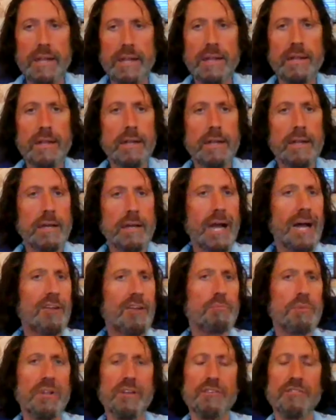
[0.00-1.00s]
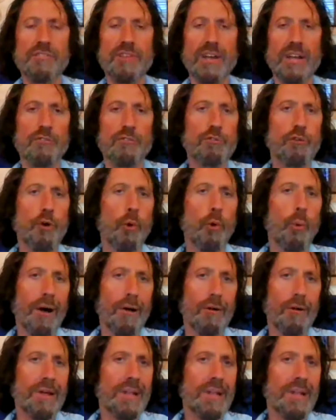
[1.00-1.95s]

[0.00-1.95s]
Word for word: And, and Acasma does that so well.